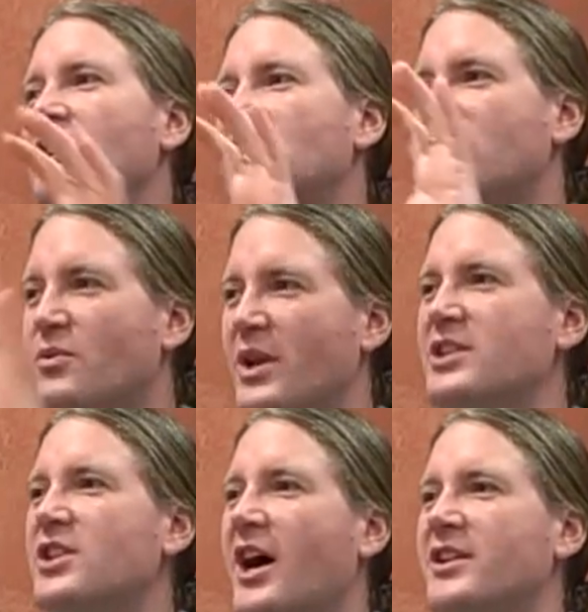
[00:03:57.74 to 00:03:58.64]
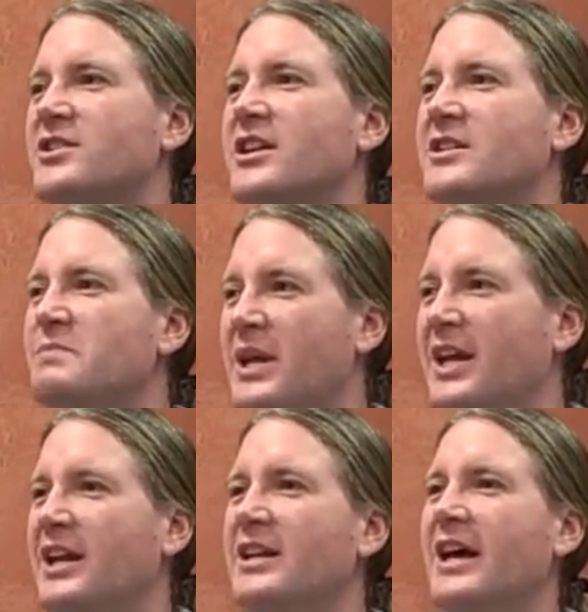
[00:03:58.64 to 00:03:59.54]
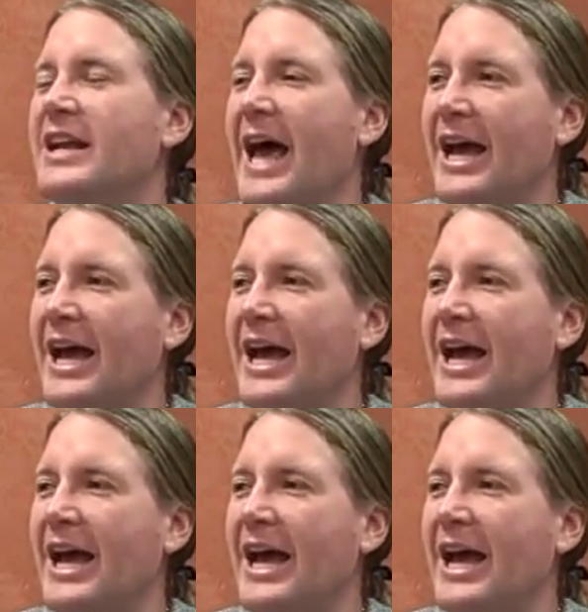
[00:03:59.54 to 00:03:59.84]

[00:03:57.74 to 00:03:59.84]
to the Renaissance is being a